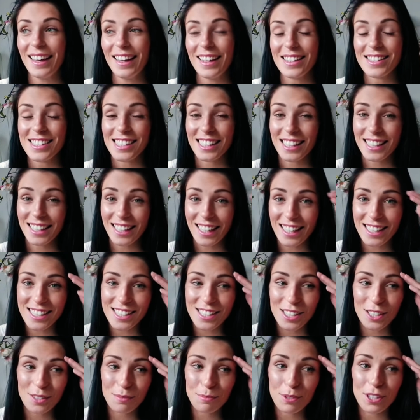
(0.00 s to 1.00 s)
It's a
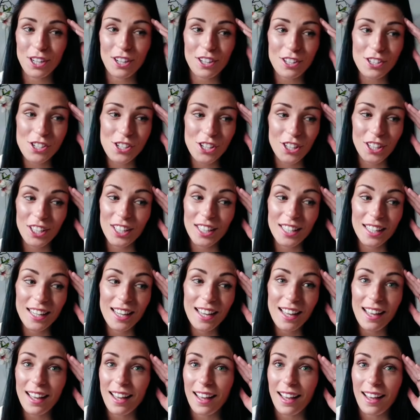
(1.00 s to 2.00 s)
Canadian production,
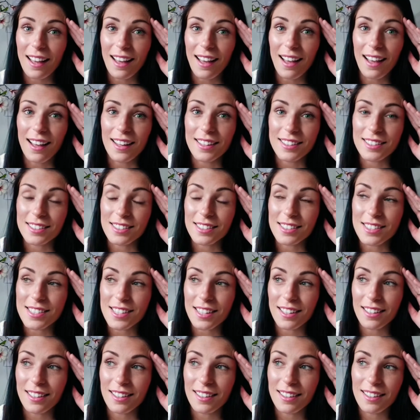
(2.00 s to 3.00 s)
and
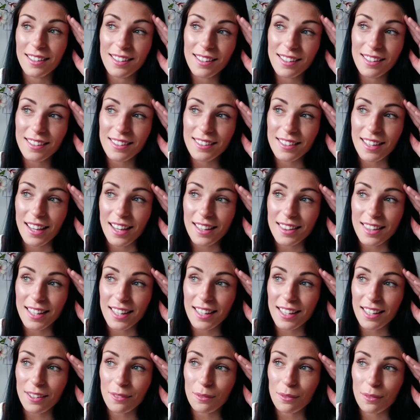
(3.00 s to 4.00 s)
yeah, I
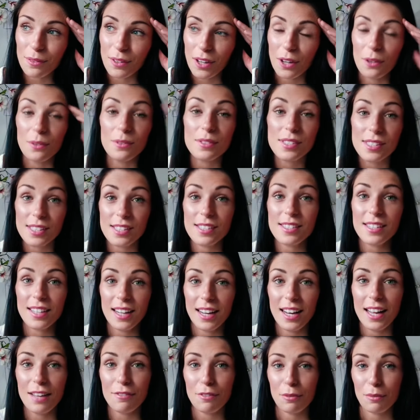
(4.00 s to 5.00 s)
think season
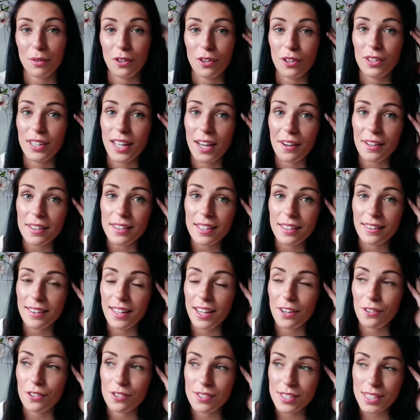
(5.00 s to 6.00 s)
11 we're on now. I think
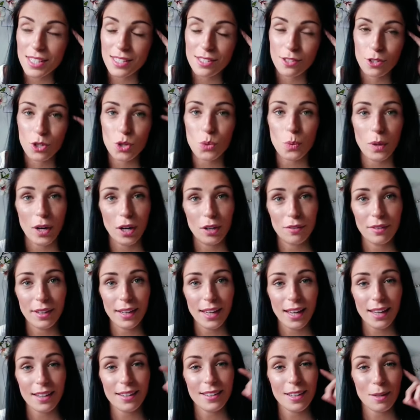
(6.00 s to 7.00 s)
they're on season 12 in
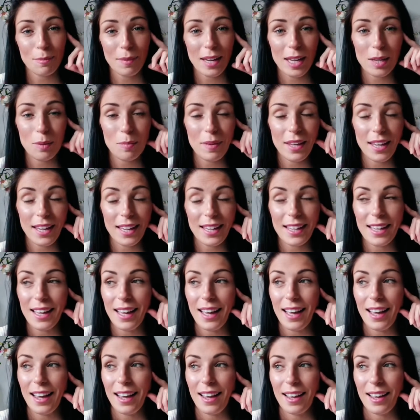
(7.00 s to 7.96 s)
Canada maybe.